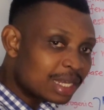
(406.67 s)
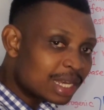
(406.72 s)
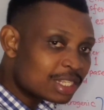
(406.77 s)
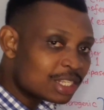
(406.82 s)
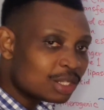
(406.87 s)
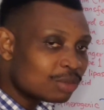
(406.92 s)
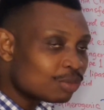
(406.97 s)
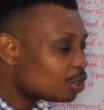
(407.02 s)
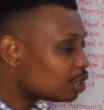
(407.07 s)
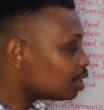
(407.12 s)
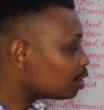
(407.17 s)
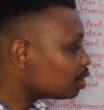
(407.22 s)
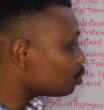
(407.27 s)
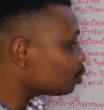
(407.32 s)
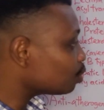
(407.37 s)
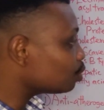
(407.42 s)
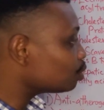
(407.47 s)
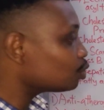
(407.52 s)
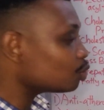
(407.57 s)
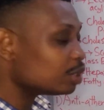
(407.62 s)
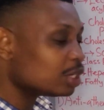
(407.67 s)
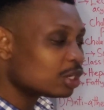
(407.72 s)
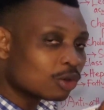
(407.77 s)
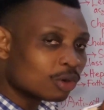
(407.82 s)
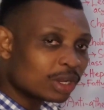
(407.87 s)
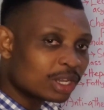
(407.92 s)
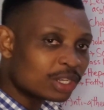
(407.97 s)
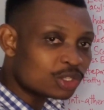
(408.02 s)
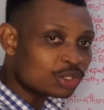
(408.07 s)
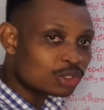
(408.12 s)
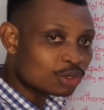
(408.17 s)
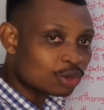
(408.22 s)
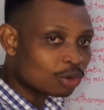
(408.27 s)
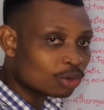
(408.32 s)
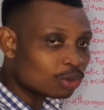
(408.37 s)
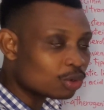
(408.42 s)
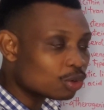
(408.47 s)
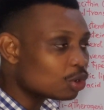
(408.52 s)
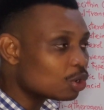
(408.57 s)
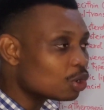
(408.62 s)
acid molecule to the
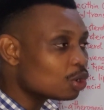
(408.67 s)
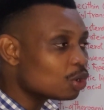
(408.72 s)
cholesterol